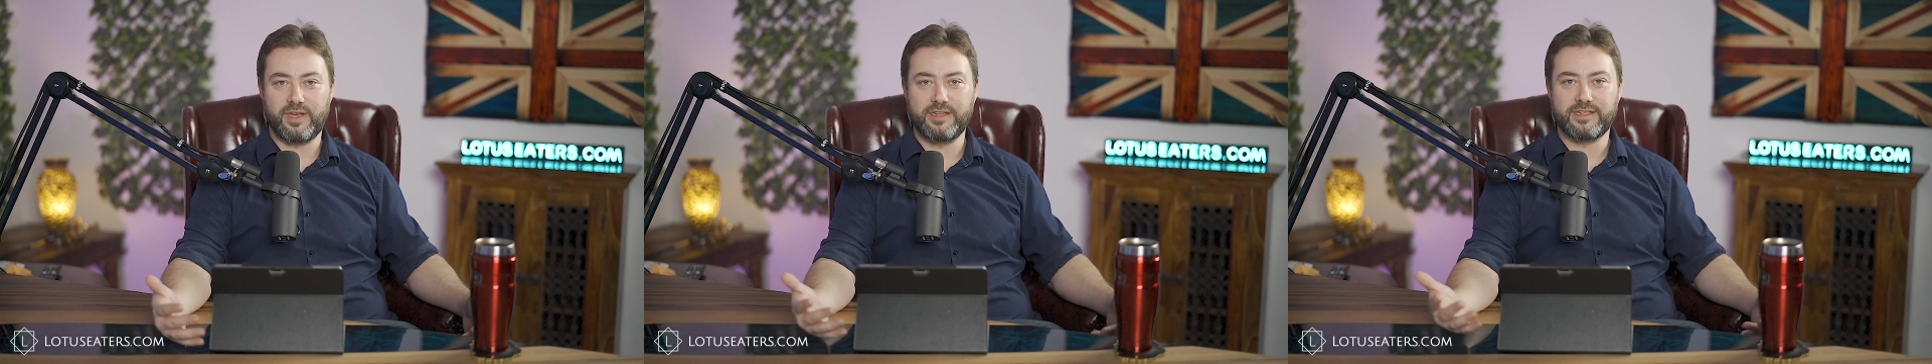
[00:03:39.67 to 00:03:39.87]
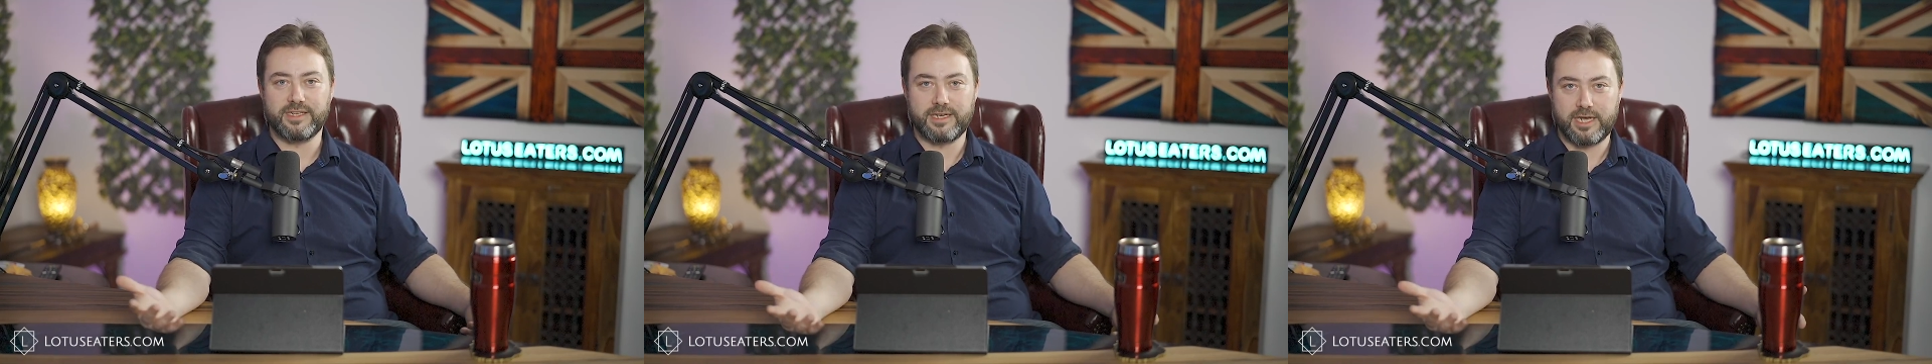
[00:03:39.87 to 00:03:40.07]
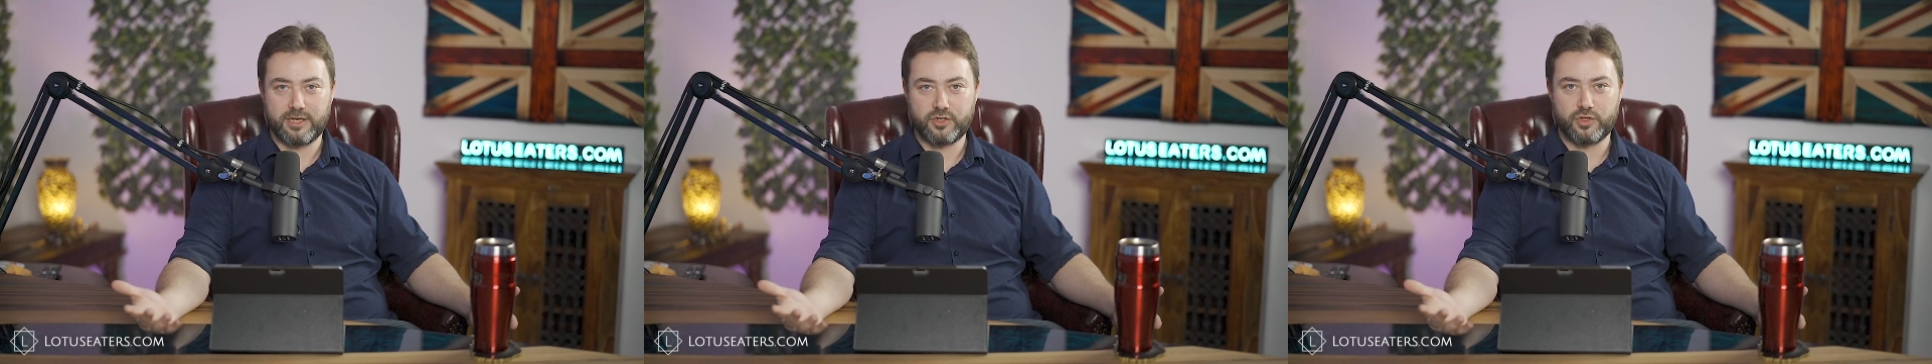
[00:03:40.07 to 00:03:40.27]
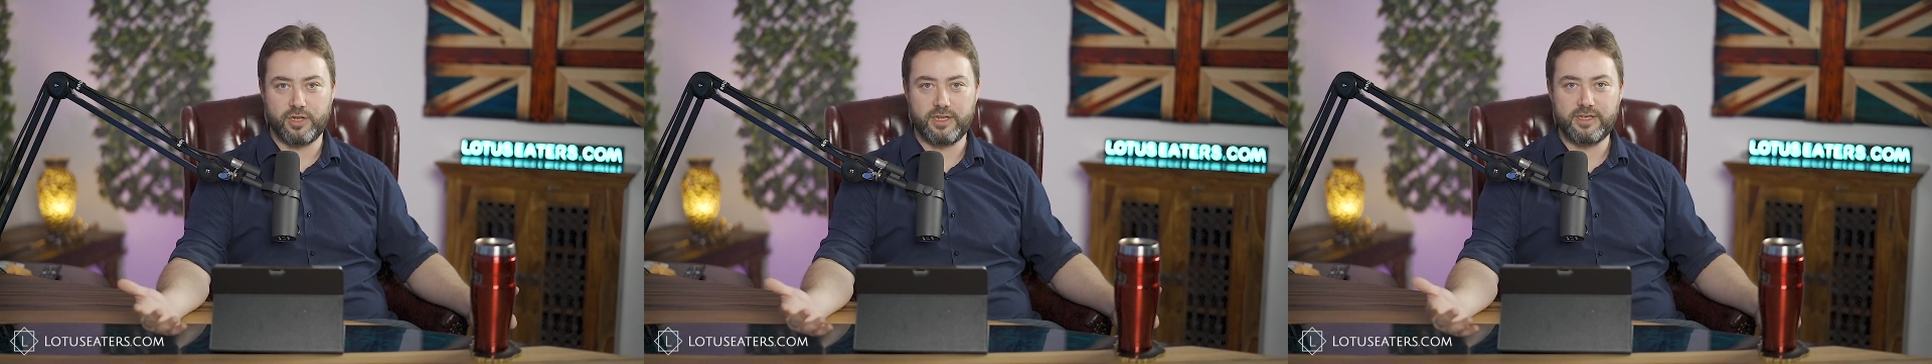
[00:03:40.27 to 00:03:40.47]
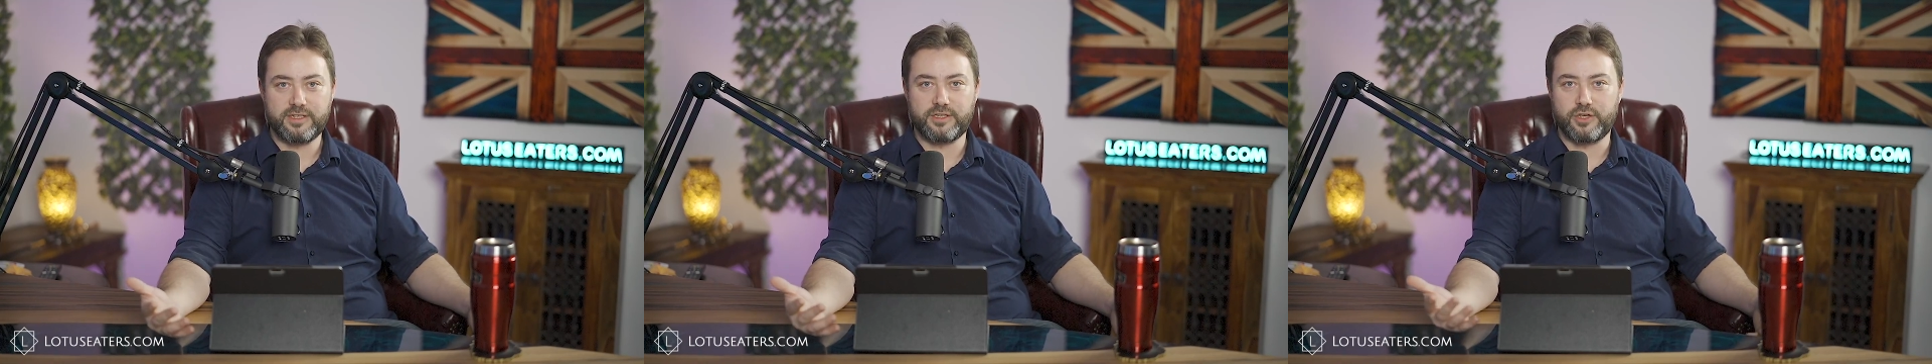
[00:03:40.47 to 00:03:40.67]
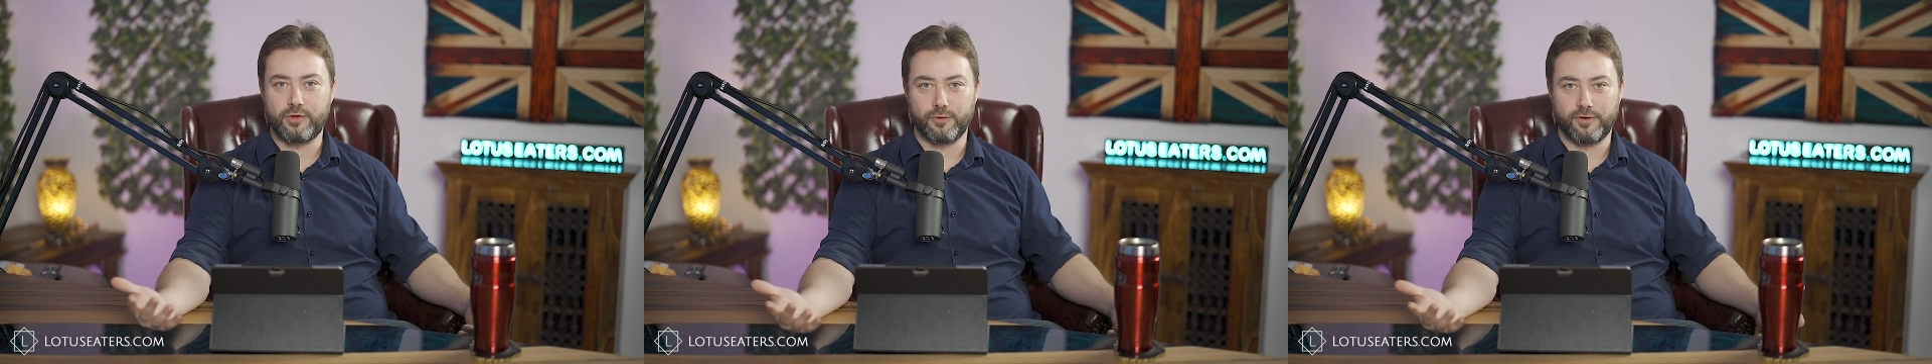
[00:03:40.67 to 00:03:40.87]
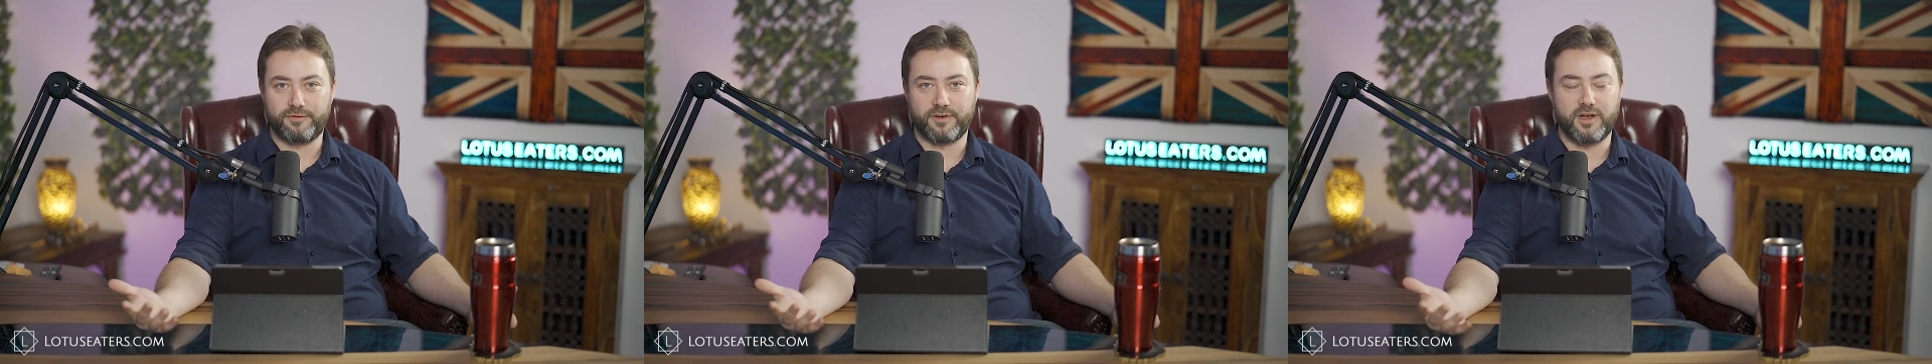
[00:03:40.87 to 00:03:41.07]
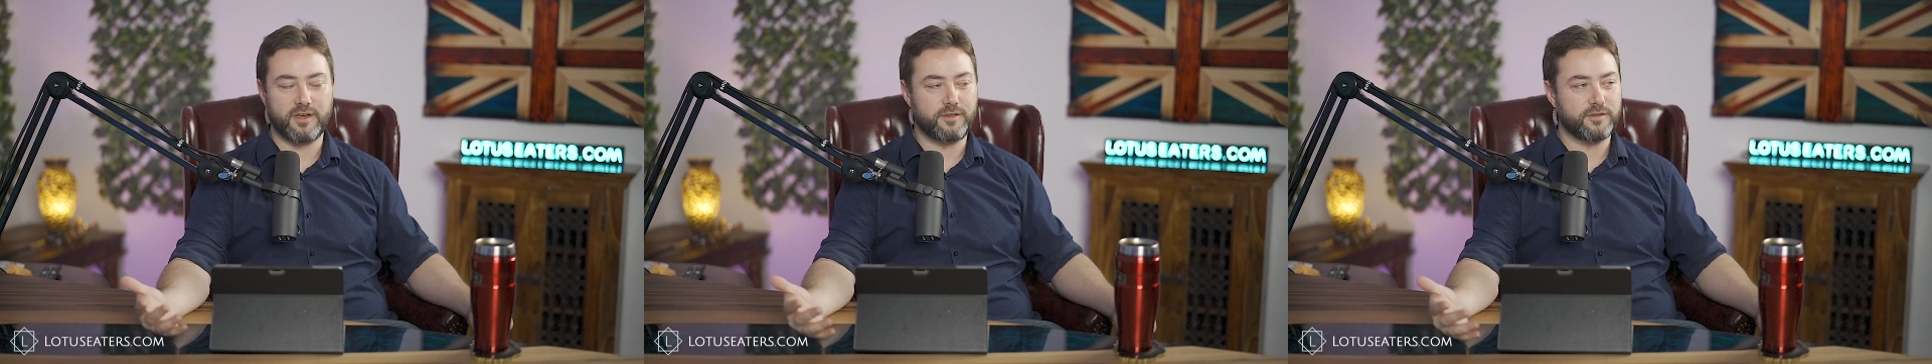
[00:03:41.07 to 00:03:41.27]
internationalist
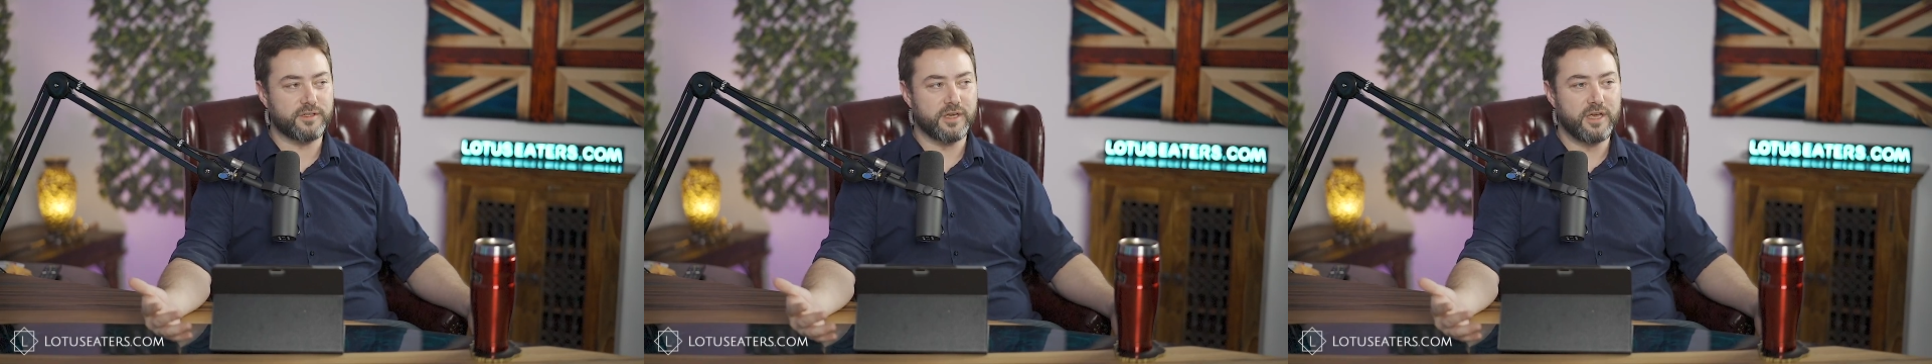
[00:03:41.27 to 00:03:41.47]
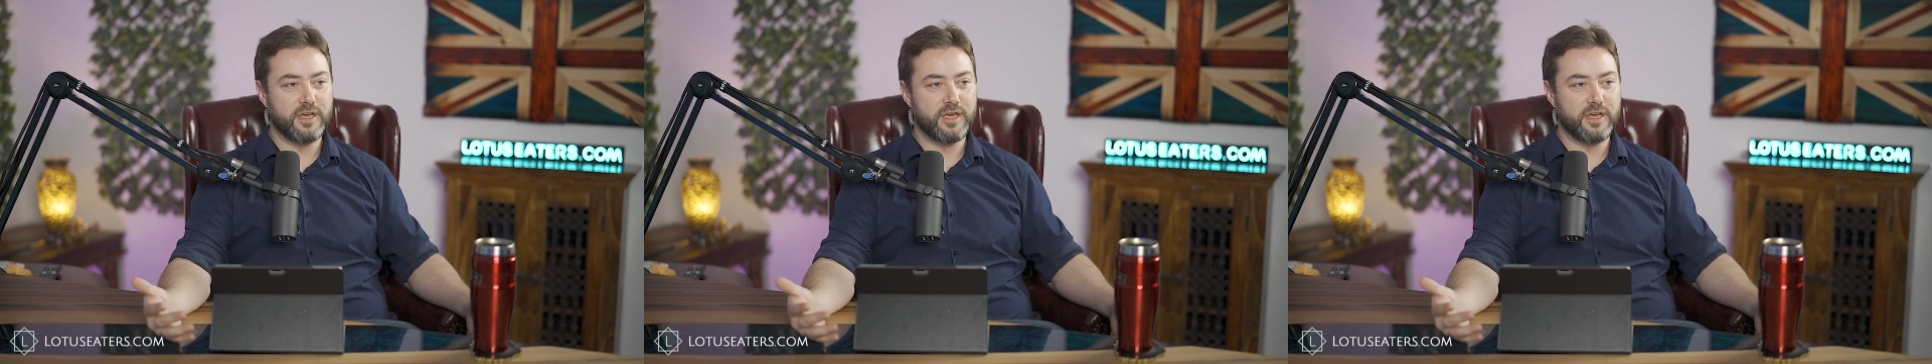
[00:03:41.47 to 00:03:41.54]
Europhiles